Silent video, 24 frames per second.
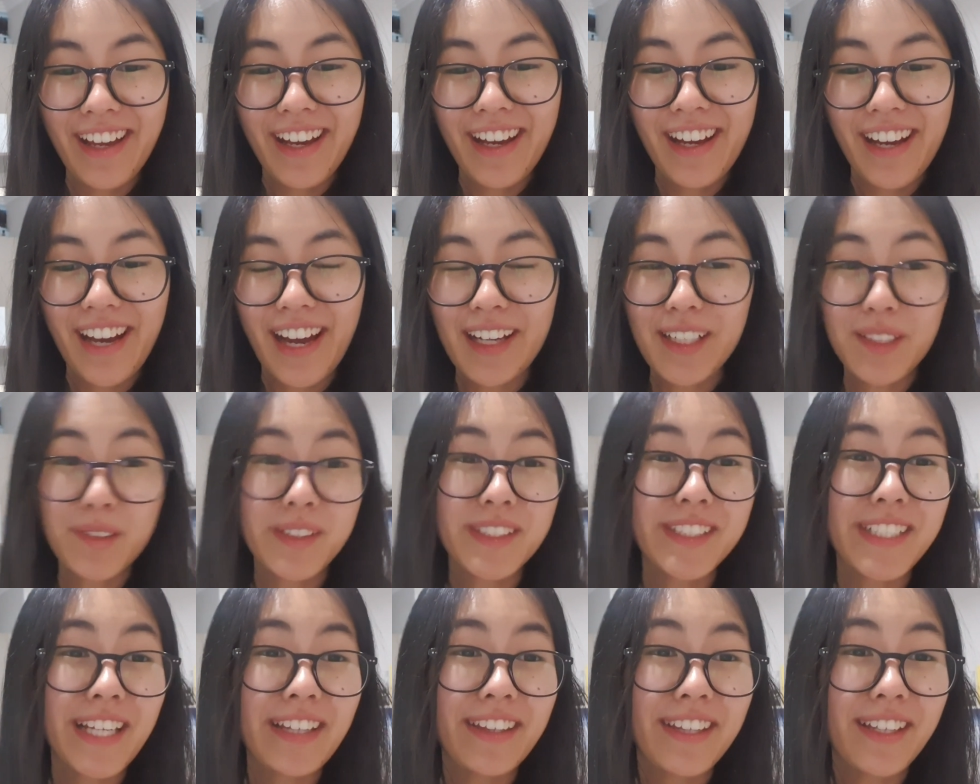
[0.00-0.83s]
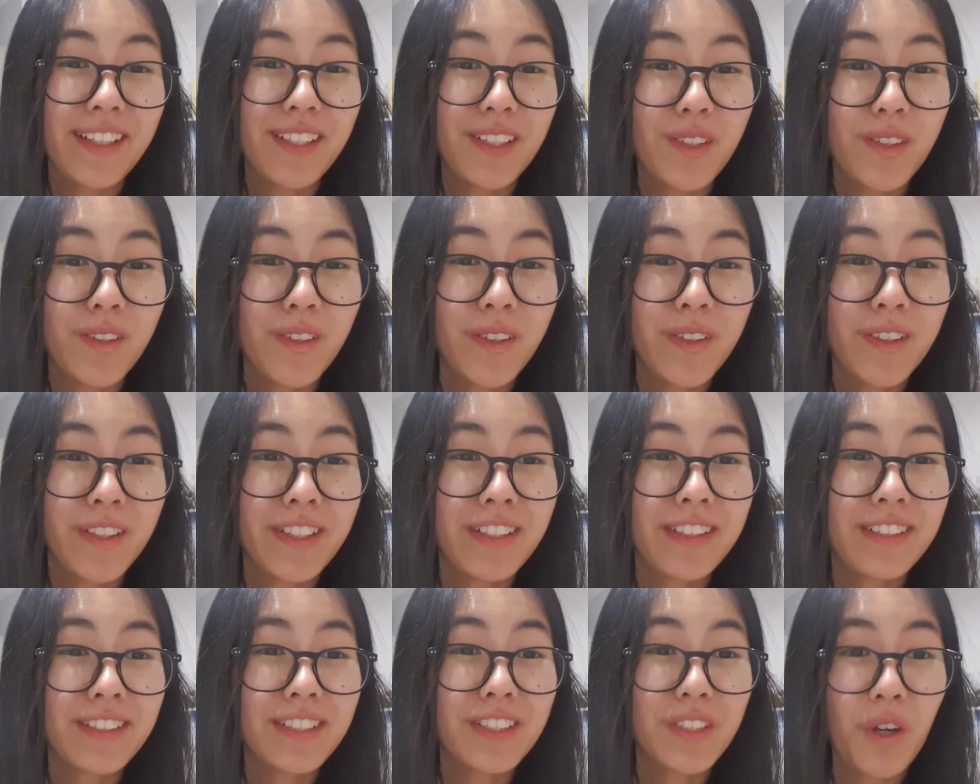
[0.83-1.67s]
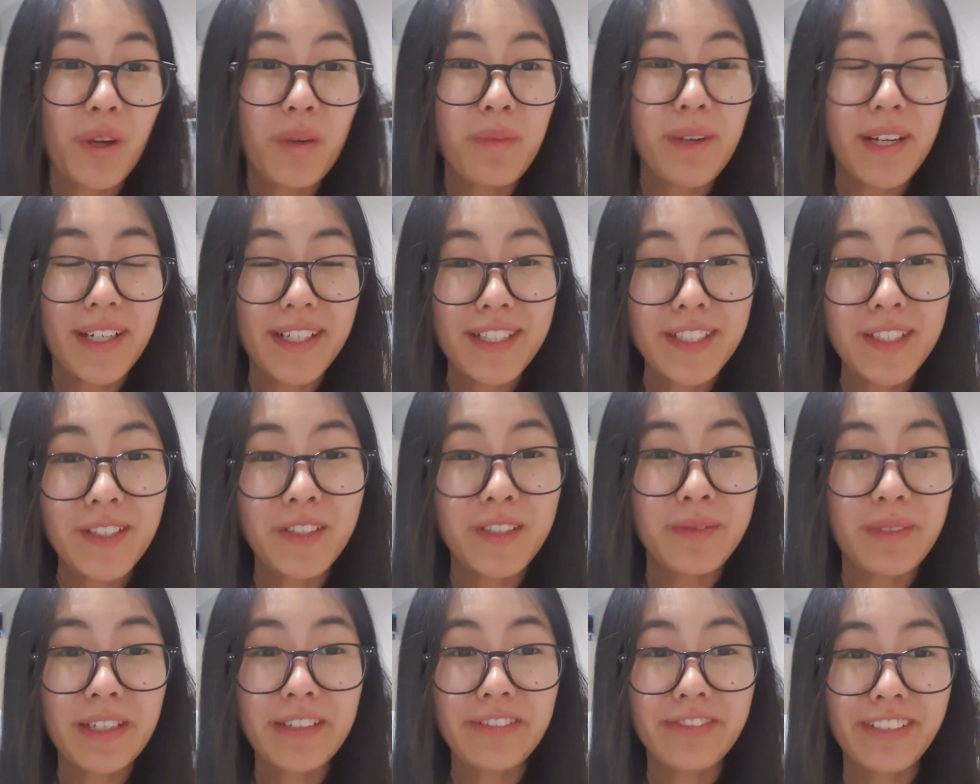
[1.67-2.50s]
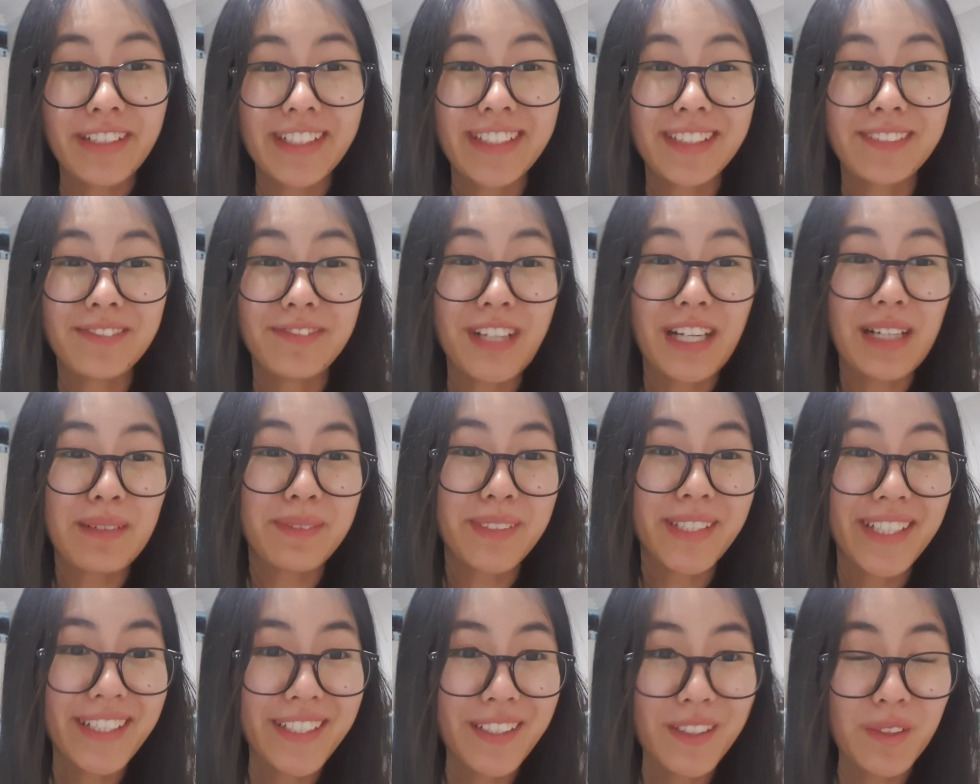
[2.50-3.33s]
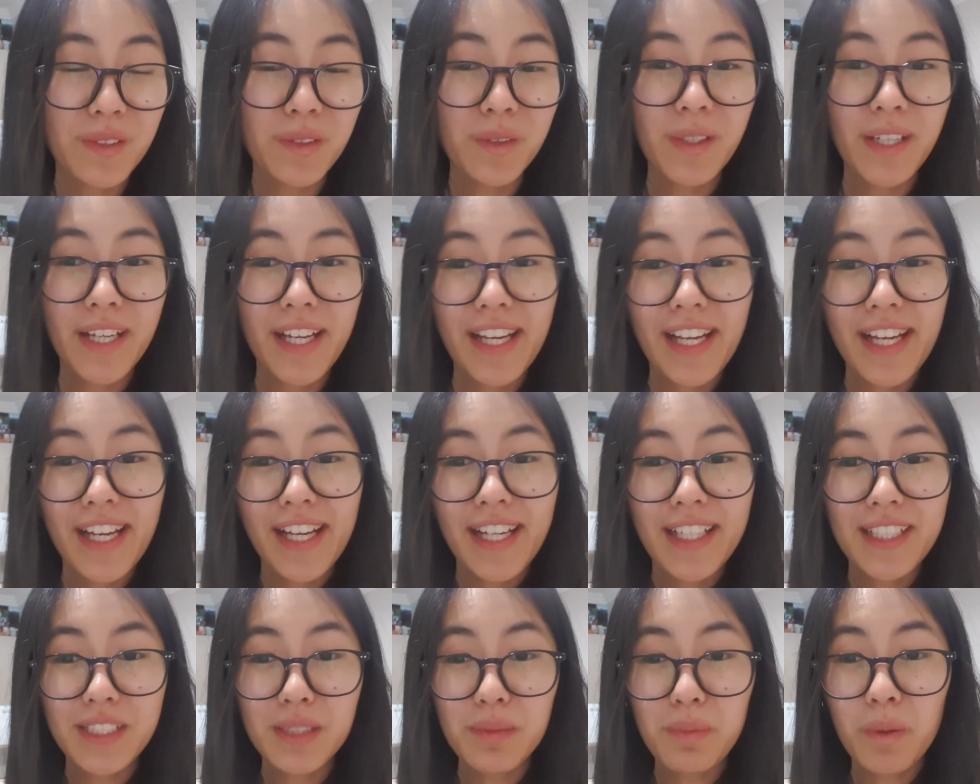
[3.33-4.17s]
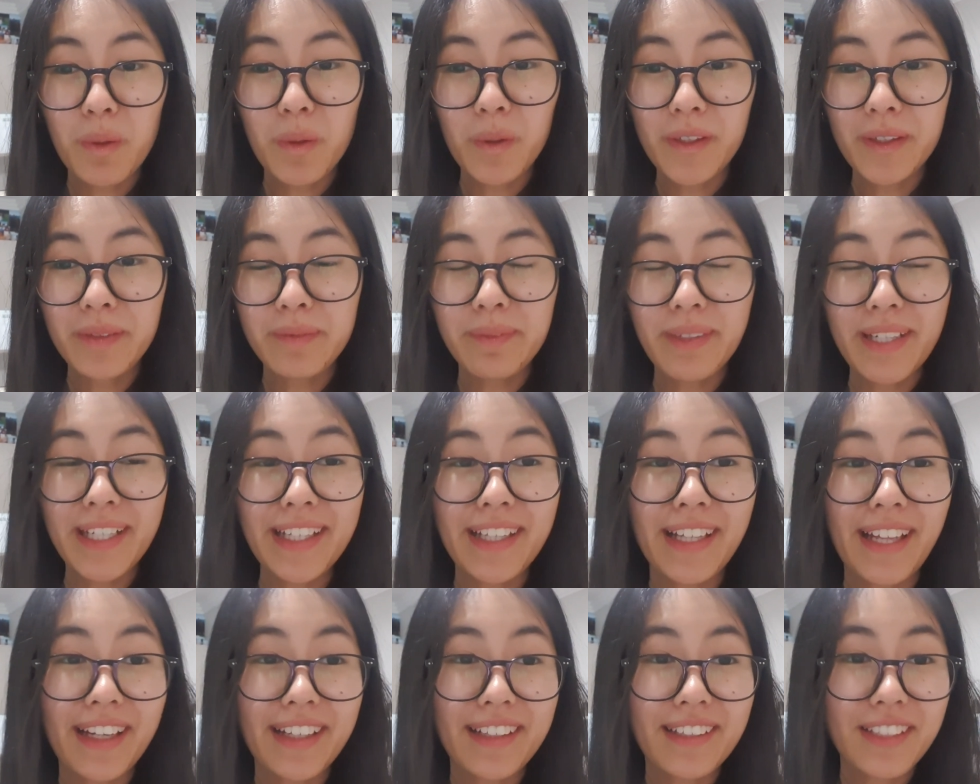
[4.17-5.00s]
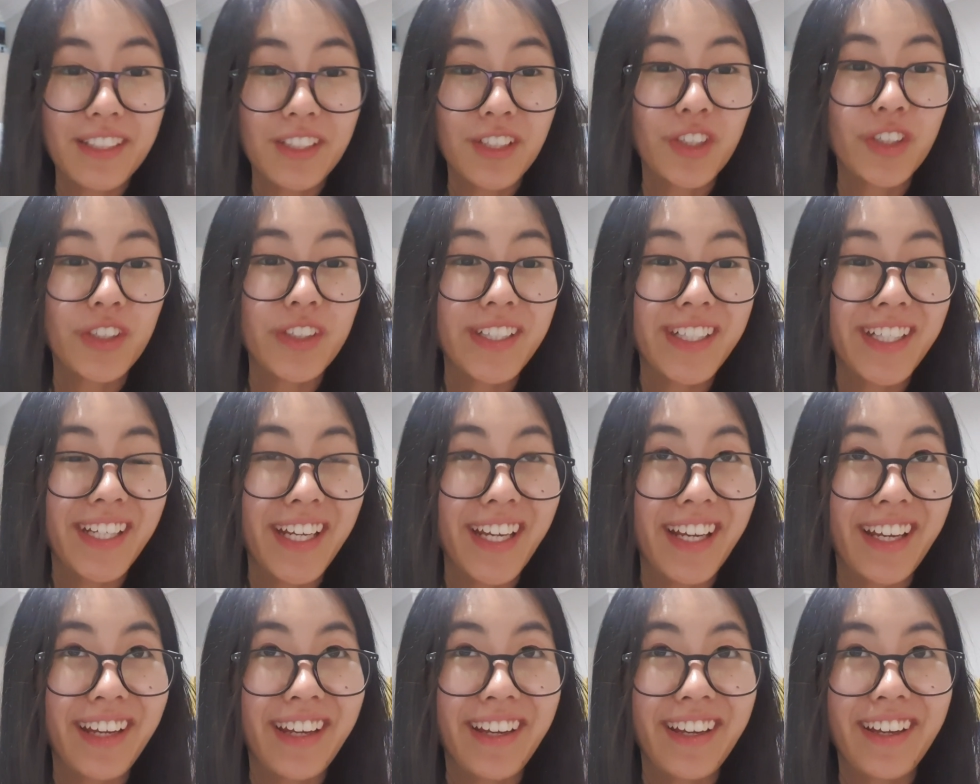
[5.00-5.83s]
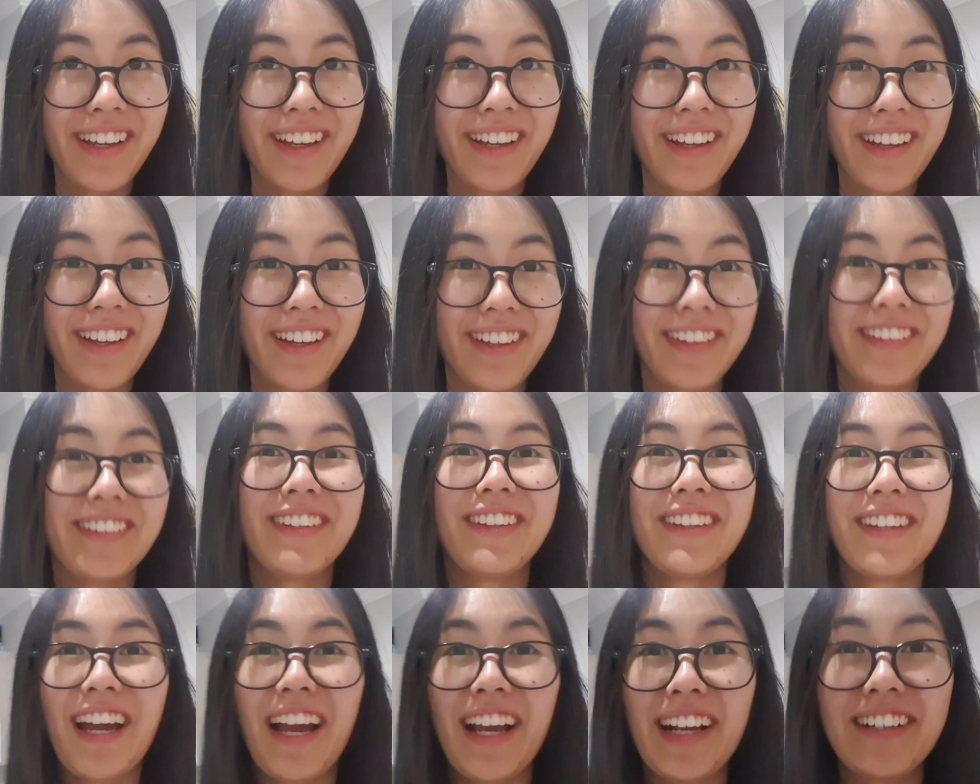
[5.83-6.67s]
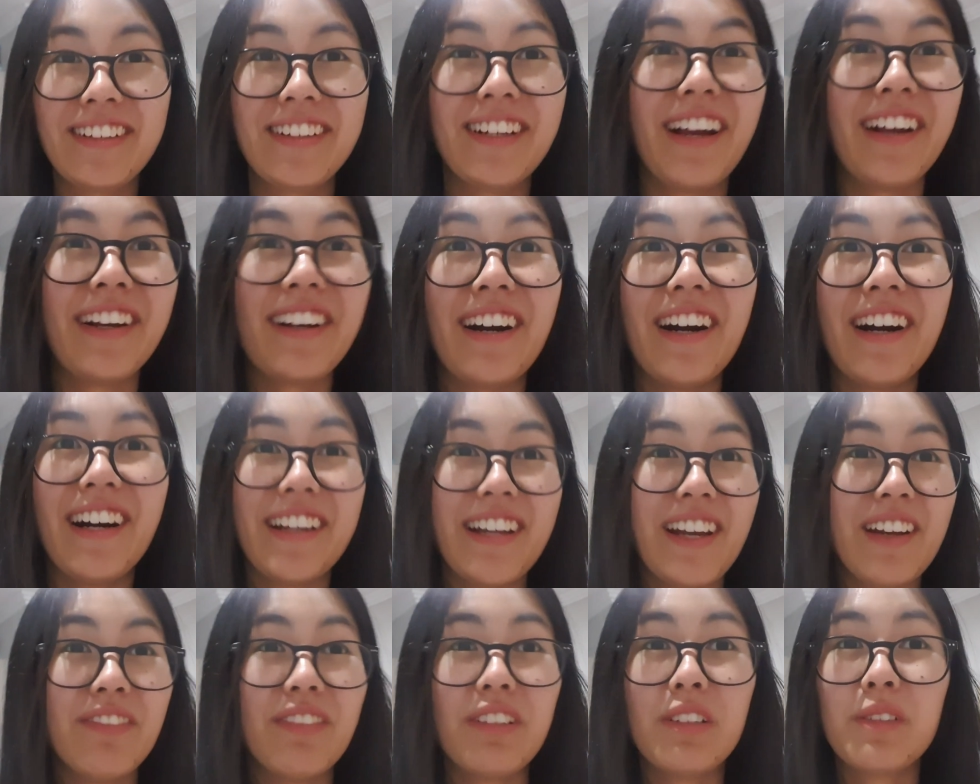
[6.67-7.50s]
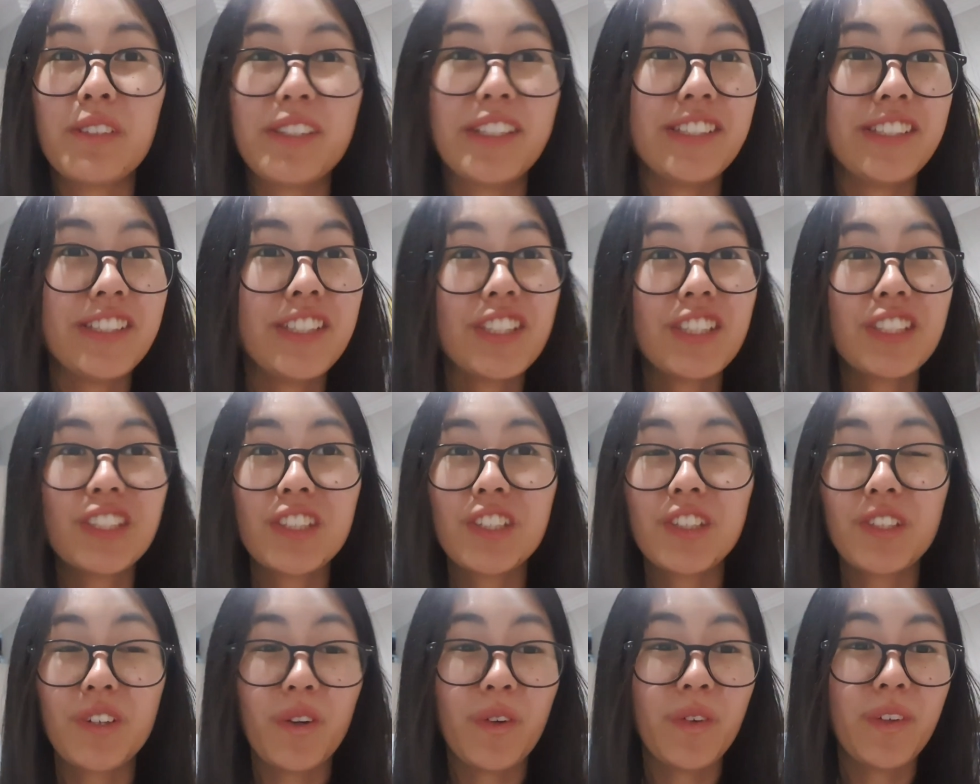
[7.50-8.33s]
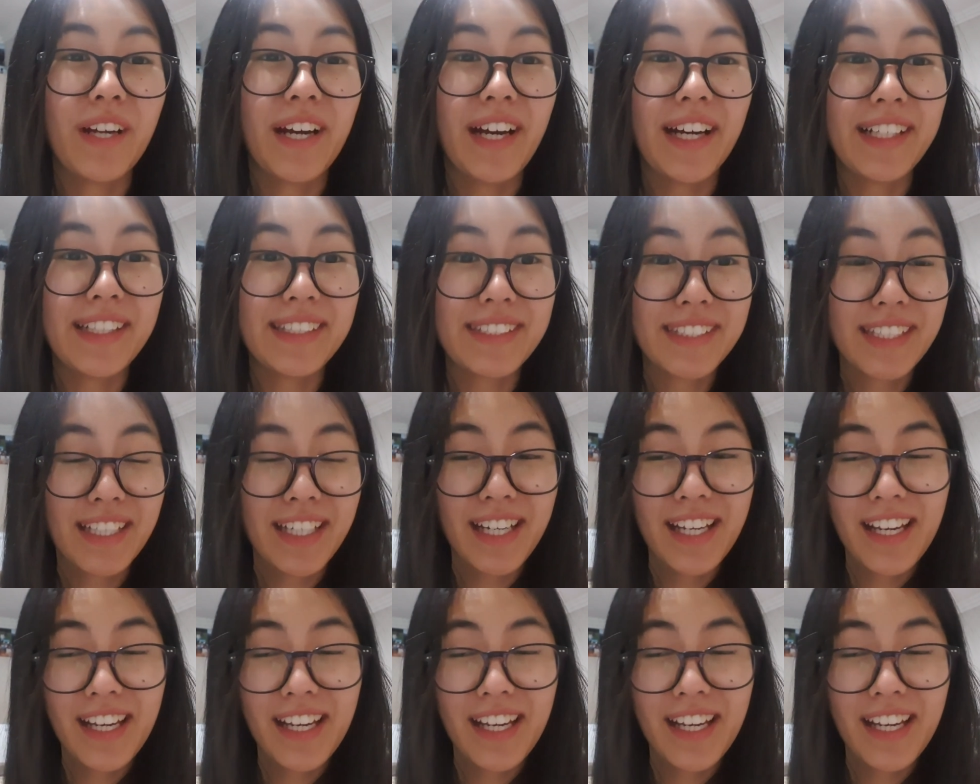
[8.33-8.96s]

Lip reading: I just want to say thank you so much to all my friends and family who supported me. Like literally, I can't. Everyone is just so nice.